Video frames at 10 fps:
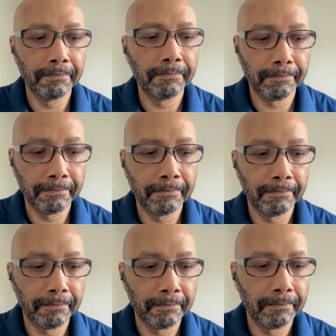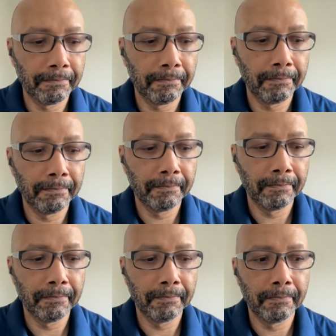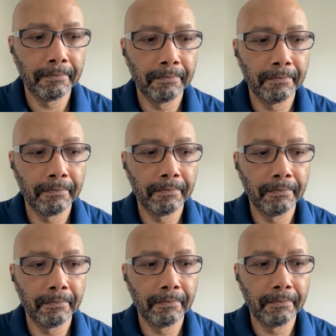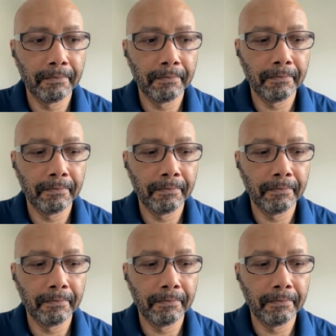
[no speech]